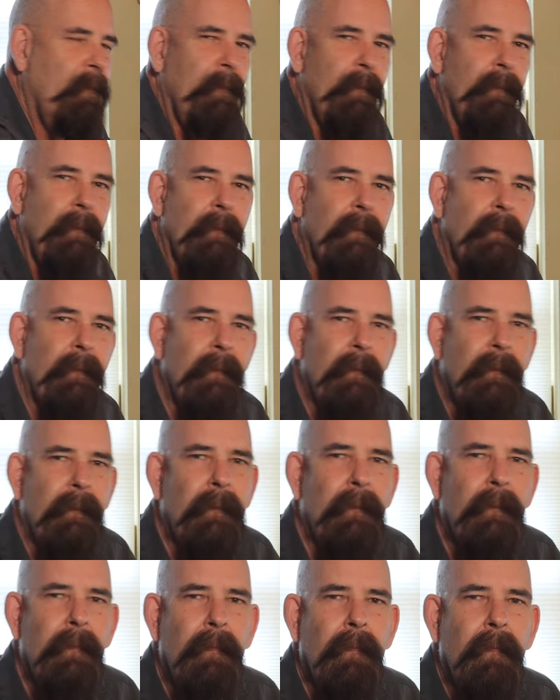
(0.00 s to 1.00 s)

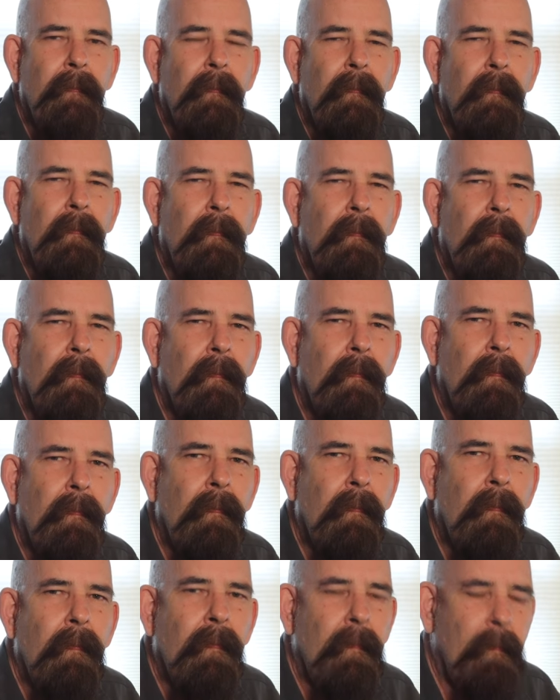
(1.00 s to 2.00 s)

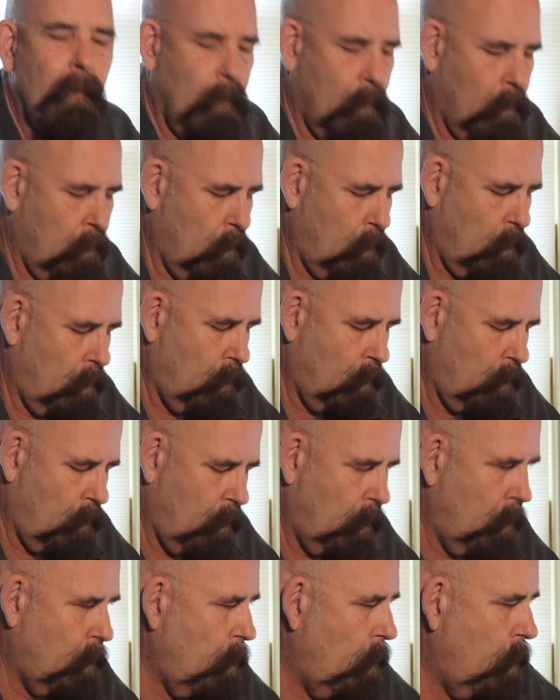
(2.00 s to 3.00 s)

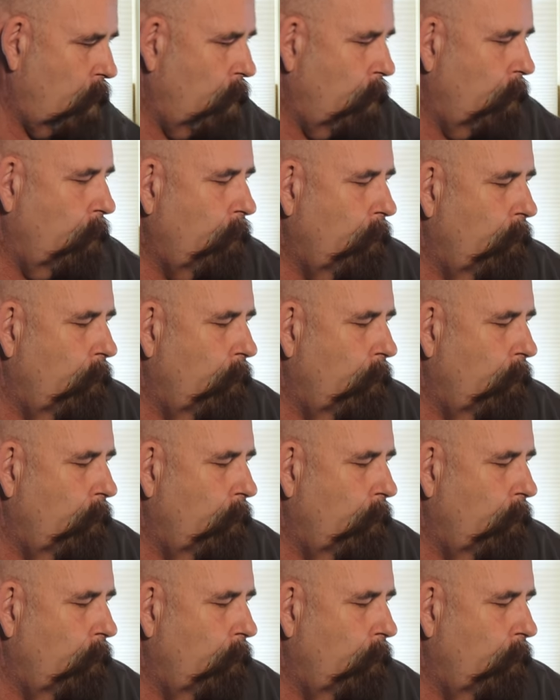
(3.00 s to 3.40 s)
No one is speaking in this clip.